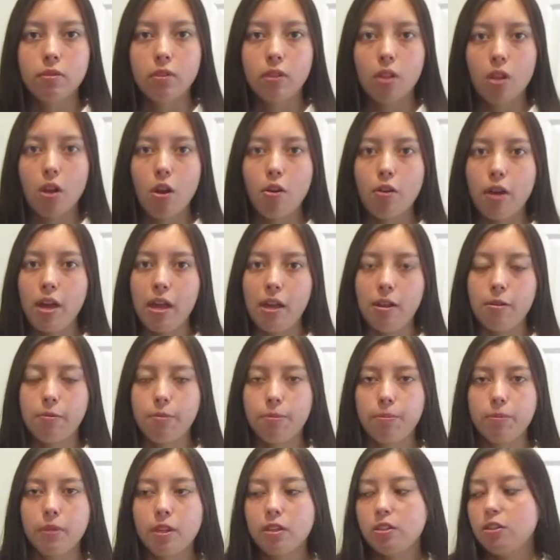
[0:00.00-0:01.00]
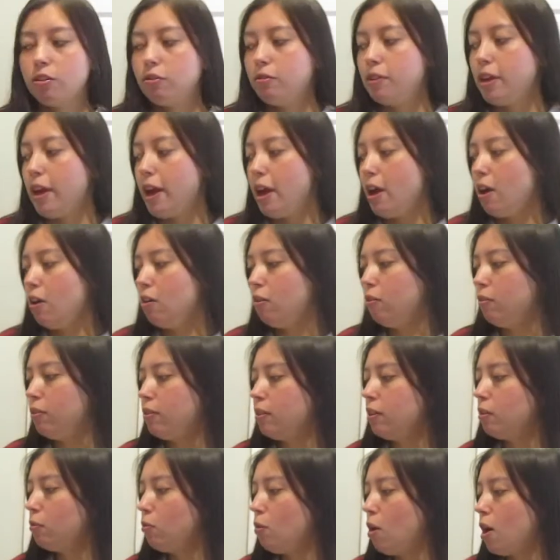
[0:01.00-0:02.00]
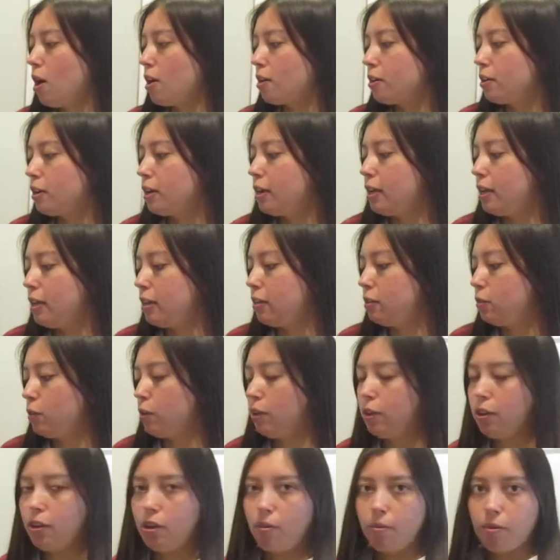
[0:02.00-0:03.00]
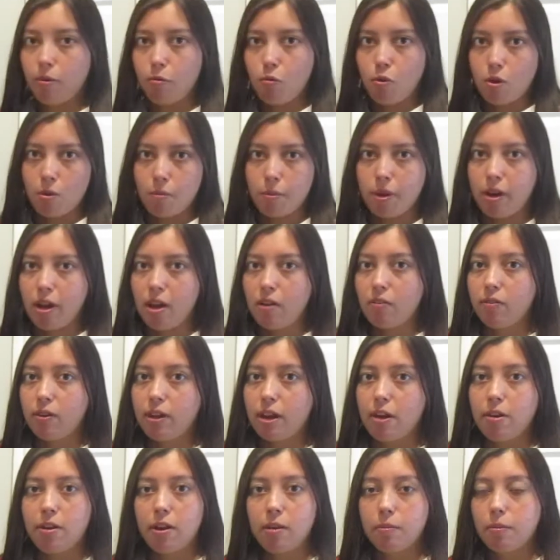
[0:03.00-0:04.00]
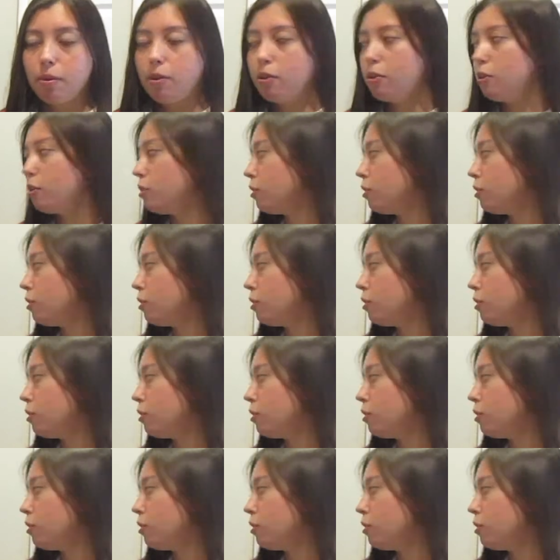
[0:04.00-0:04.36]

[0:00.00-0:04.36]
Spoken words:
Okay, so now the water is a little bit warm enough, and now what I'm going to